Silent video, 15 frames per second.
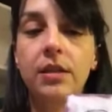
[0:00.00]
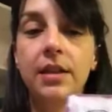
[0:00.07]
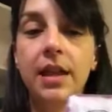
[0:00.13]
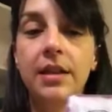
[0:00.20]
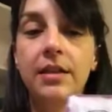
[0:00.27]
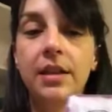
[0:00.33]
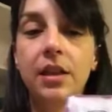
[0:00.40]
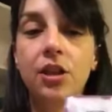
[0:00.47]

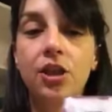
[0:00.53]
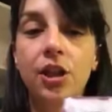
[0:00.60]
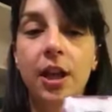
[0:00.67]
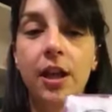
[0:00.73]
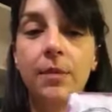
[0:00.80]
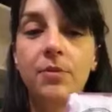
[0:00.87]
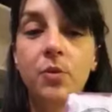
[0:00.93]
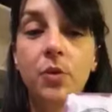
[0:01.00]
nesting
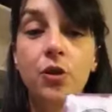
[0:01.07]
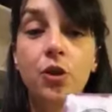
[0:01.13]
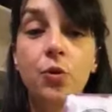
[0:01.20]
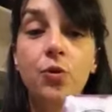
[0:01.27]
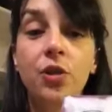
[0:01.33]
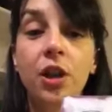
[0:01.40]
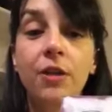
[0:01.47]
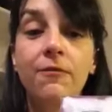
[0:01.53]
shapes, which
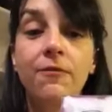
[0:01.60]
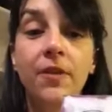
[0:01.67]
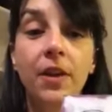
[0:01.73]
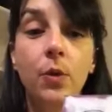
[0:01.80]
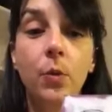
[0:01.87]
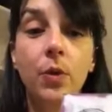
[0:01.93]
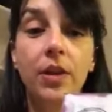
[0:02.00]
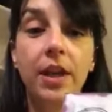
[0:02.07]
also
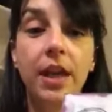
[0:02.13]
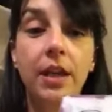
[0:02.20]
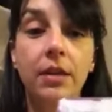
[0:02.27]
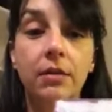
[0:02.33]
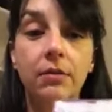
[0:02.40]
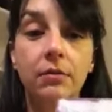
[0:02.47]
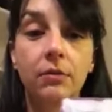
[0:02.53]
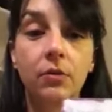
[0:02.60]
fit
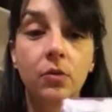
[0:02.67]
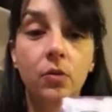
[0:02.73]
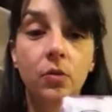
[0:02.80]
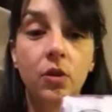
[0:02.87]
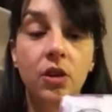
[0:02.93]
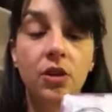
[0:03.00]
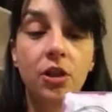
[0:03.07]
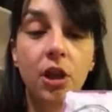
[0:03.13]
within
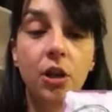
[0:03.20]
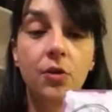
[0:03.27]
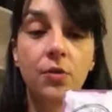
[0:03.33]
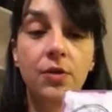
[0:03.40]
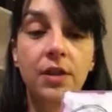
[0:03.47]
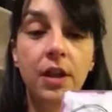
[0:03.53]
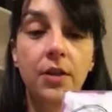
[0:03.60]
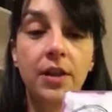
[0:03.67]
the
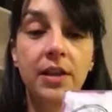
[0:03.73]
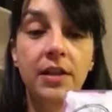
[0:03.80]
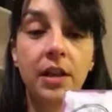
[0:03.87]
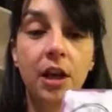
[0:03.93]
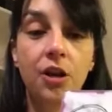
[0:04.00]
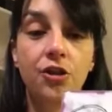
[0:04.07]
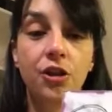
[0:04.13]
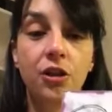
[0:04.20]
circle. So this
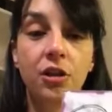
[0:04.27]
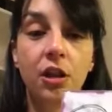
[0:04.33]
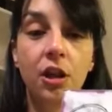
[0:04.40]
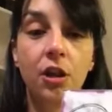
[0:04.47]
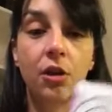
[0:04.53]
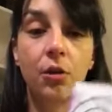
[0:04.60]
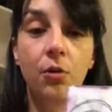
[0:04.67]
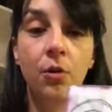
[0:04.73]
larger
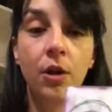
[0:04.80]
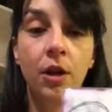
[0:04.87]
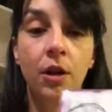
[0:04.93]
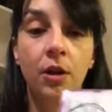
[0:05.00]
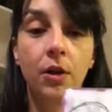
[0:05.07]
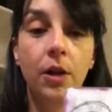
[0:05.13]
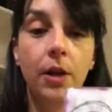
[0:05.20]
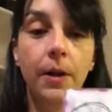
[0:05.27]
circle,
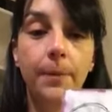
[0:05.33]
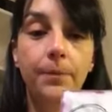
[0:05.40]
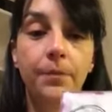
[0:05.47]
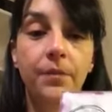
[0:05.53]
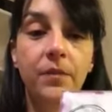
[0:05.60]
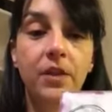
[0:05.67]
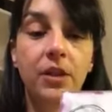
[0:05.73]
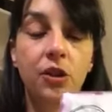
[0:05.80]

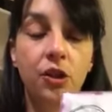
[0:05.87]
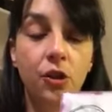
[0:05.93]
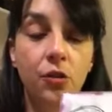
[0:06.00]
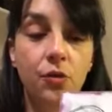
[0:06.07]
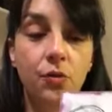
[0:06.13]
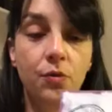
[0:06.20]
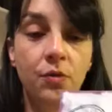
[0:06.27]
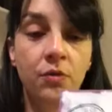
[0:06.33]

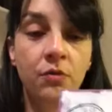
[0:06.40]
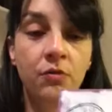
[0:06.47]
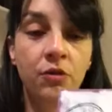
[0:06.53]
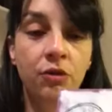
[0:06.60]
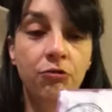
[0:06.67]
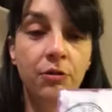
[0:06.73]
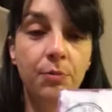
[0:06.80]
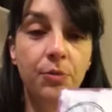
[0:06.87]
doodled,
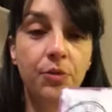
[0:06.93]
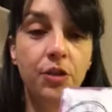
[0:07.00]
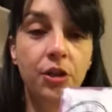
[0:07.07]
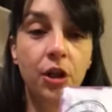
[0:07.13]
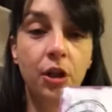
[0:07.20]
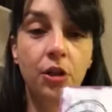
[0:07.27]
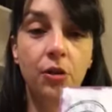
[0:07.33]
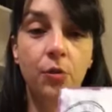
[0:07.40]
scribbled
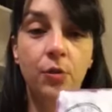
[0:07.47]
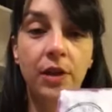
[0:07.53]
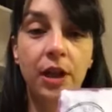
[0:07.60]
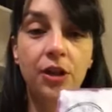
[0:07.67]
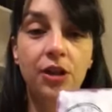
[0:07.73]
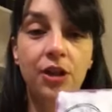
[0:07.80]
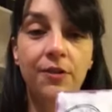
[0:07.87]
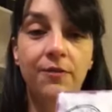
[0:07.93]
circle, would
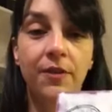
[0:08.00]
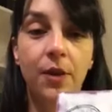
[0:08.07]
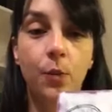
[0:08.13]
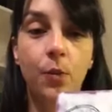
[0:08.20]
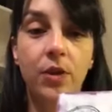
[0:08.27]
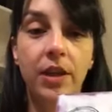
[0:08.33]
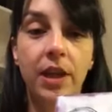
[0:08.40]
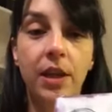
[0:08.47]
actually
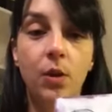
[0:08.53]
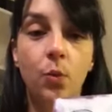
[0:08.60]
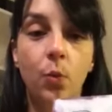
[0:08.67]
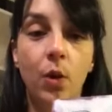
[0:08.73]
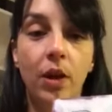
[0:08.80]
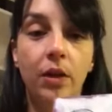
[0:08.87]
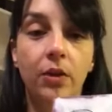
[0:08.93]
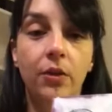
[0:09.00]
fit within
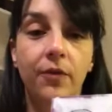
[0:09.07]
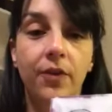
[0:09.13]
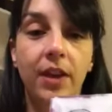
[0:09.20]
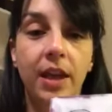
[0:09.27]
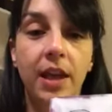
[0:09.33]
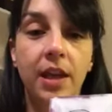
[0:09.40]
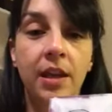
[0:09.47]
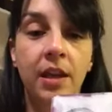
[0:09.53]
one of
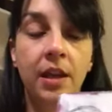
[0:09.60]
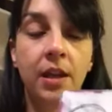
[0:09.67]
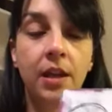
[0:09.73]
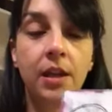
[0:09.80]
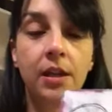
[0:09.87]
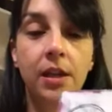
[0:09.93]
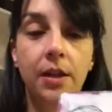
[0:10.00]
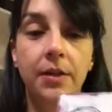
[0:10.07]
the
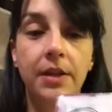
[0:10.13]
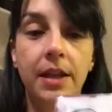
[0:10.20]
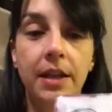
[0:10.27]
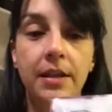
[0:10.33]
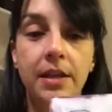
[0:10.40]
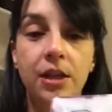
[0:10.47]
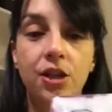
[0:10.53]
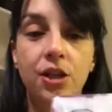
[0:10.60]
other
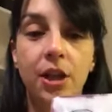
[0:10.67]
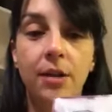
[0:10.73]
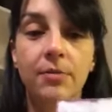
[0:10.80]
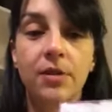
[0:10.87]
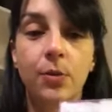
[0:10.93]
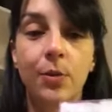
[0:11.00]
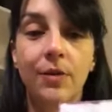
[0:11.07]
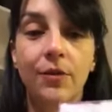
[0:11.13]
nesting
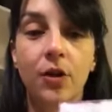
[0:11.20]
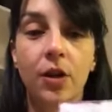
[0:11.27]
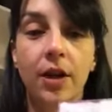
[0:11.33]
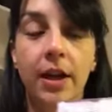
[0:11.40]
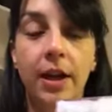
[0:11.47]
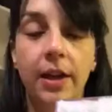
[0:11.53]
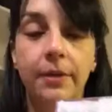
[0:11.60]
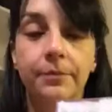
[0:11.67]
shapes that we've got
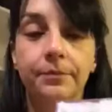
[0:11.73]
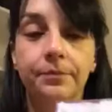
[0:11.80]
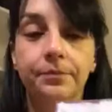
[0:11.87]
here.